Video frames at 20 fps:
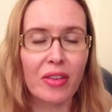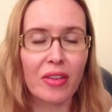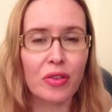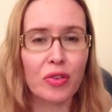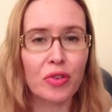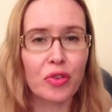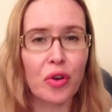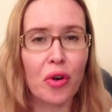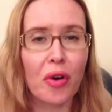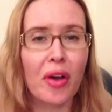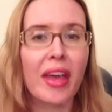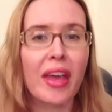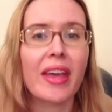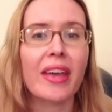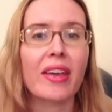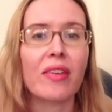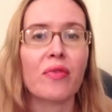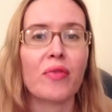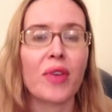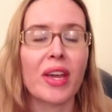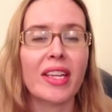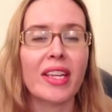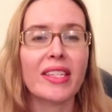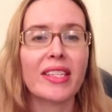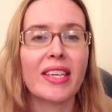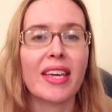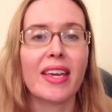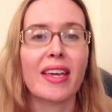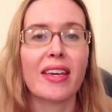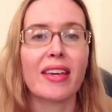drawing and
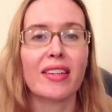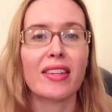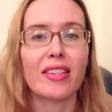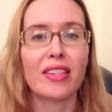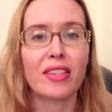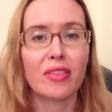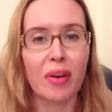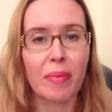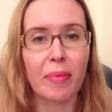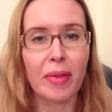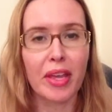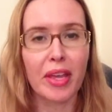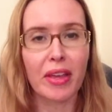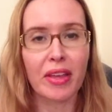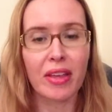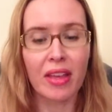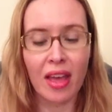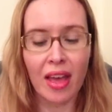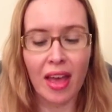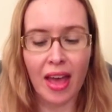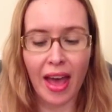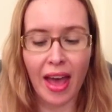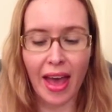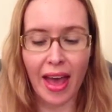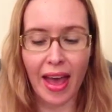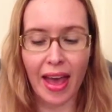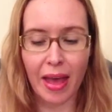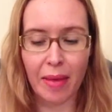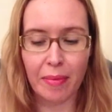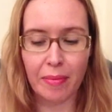writing and scribbling,
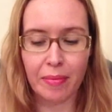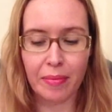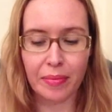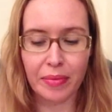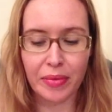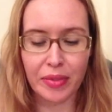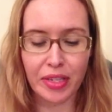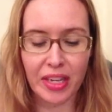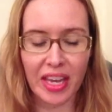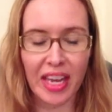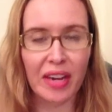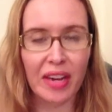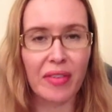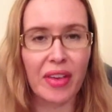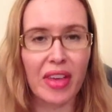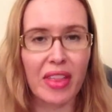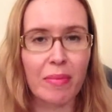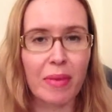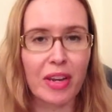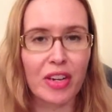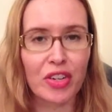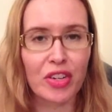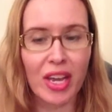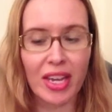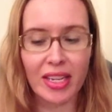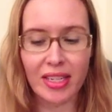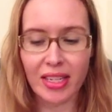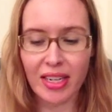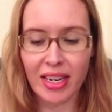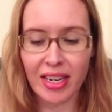to kind of get them
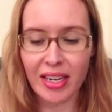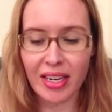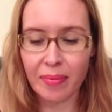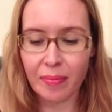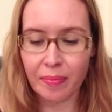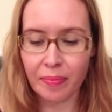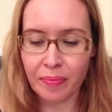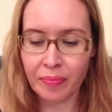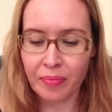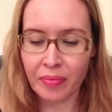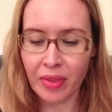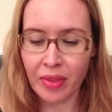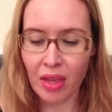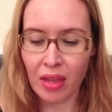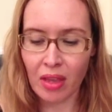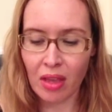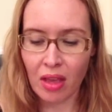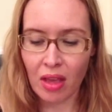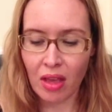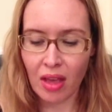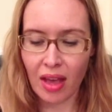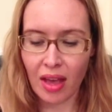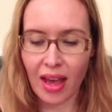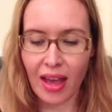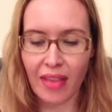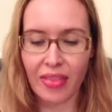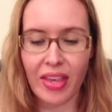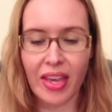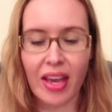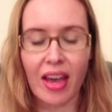interested in it.
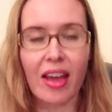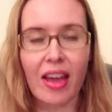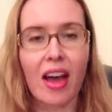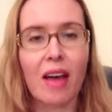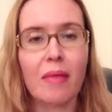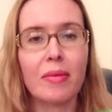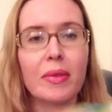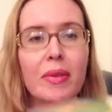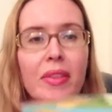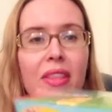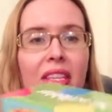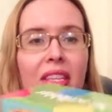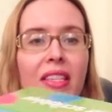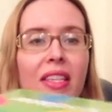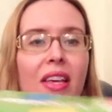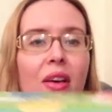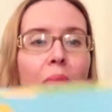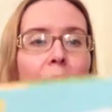And it comes with these little